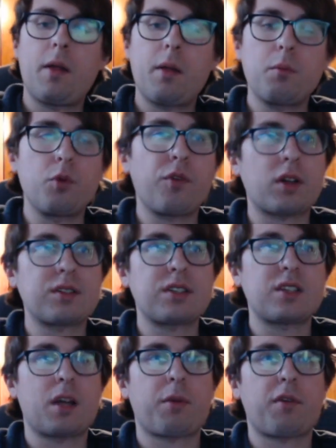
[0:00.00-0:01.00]
Moving on to
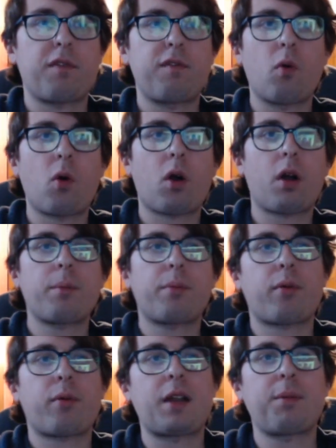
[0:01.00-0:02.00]
number 4,
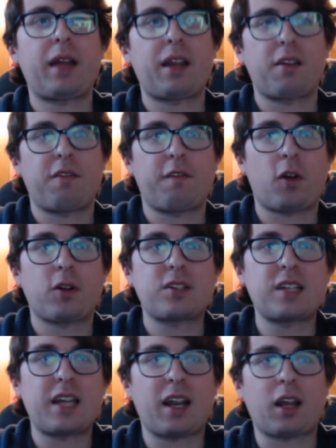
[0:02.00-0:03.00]
Predaplant
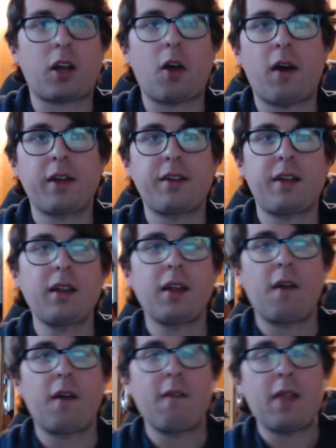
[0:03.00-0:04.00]
Verti Anaconda.
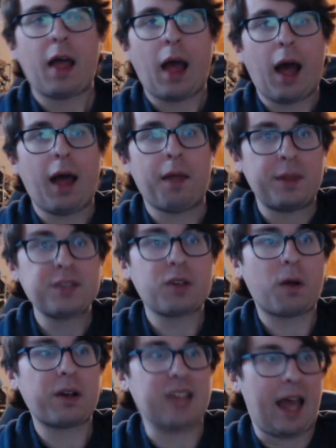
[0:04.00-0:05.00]
This
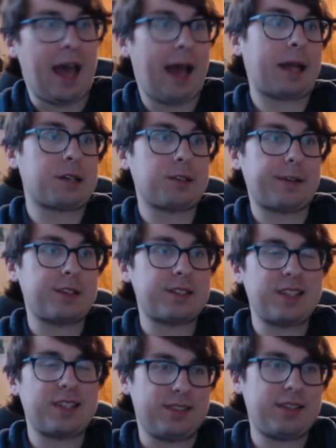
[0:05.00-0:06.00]
card is actually
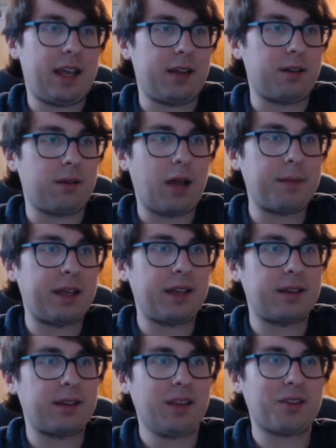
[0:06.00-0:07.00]
just insane. I
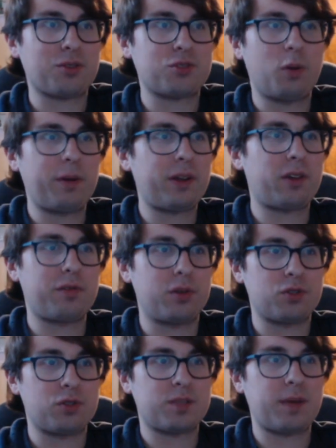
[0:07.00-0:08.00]
mean, there's so many good
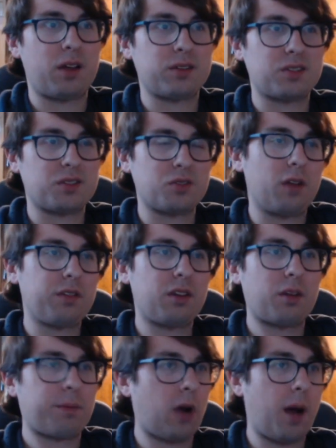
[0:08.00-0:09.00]
fusion spells. So often
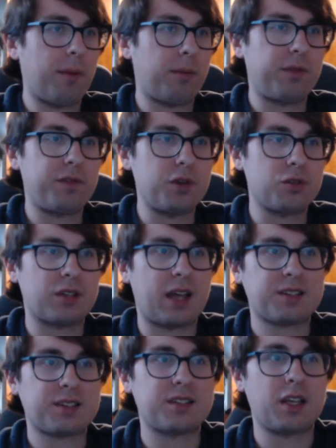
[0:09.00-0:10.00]
the problem with fusion
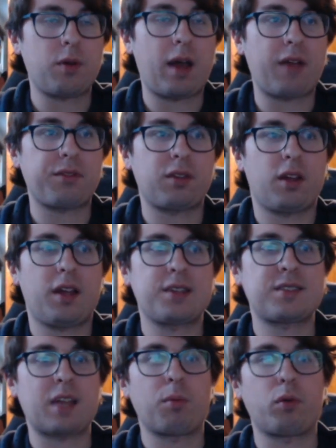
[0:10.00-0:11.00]
decks is that you have to
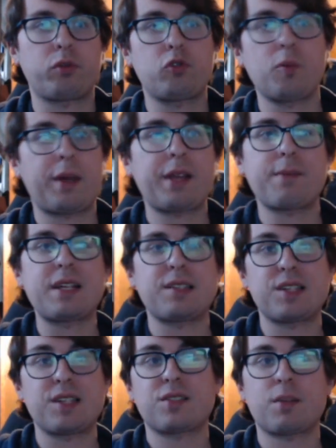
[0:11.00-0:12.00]
assemble too many
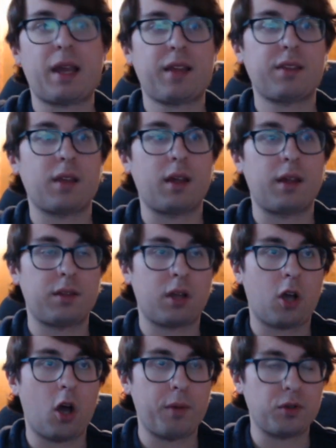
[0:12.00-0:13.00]
pieces to make the
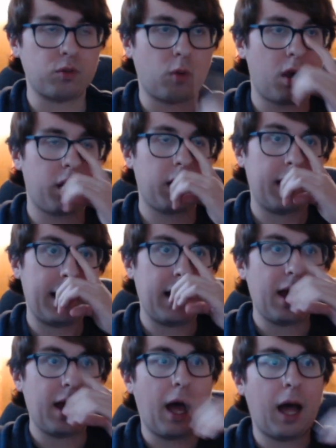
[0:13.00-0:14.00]
combos work.
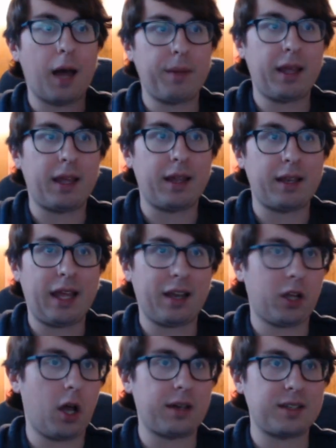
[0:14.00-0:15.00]
And
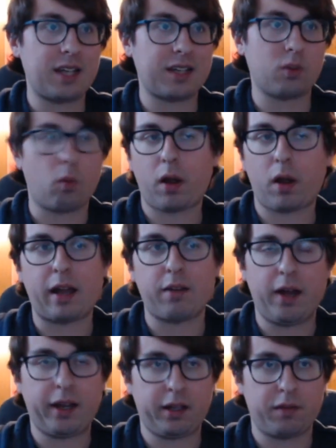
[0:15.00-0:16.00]
Anaconda takes the work out of
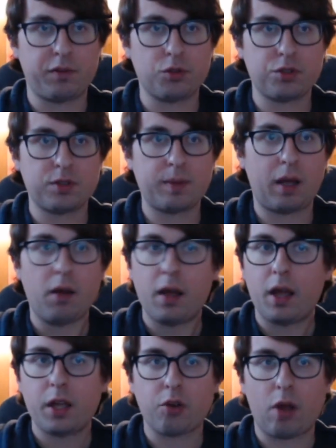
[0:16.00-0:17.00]
finding a fusion spell.
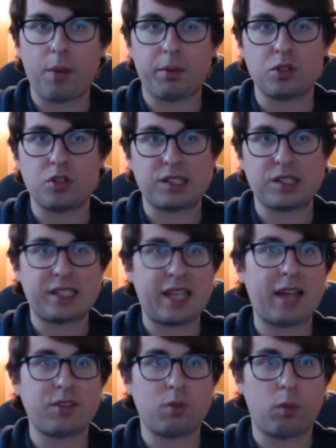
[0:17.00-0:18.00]
You're able to just
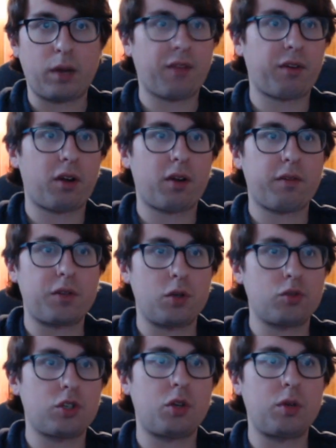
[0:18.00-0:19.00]
get whatever
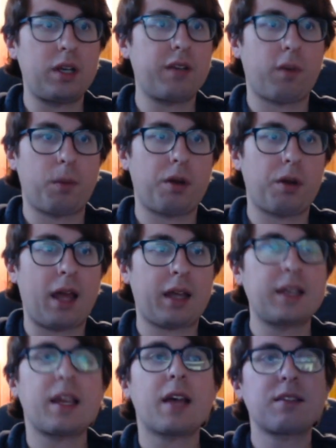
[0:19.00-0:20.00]
fusion you need from your deck.
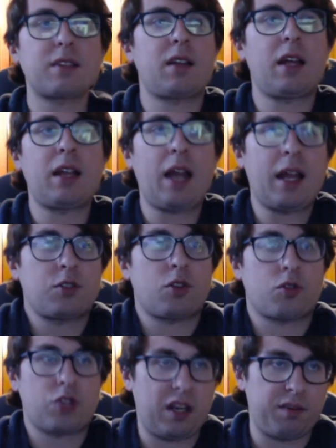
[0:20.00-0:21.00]
Yes, it ends your
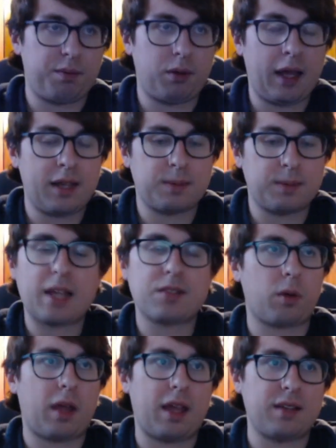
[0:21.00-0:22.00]
chain of plays, but that's
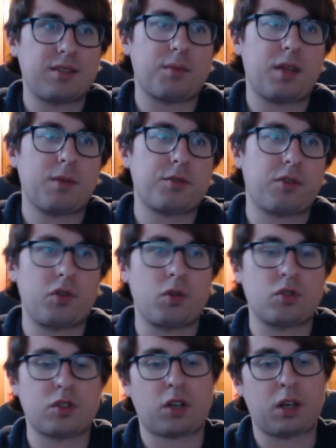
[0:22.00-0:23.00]
okay. Sometimes your
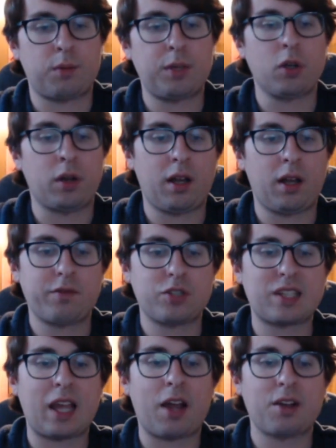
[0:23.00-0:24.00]
fusions are going to be good enough.
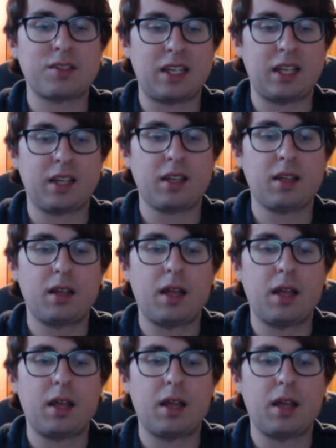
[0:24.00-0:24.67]
Just guaranteeing